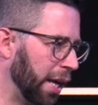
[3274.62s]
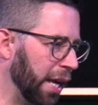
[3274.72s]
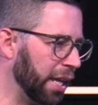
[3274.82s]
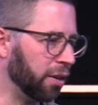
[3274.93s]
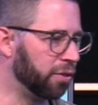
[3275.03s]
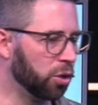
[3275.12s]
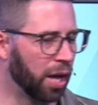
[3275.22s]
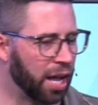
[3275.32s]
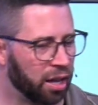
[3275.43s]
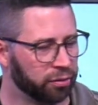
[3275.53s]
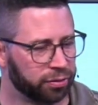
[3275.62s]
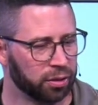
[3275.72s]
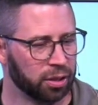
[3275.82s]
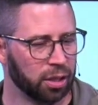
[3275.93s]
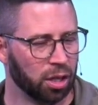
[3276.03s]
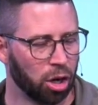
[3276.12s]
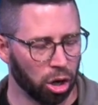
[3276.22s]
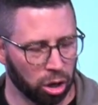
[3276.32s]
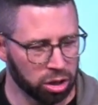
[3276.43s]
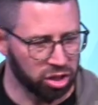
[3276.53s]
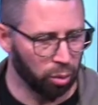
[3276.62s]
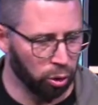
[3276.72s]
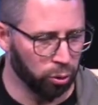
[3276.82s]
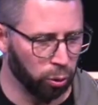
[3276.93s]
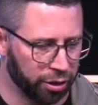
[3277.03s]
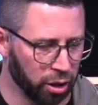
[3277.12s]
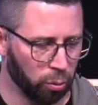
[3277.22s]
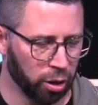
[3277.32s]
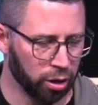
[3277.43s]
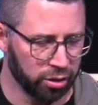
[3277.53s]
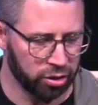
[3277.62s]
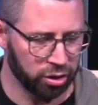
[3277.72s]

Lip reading: And if you have hurt someone with your words,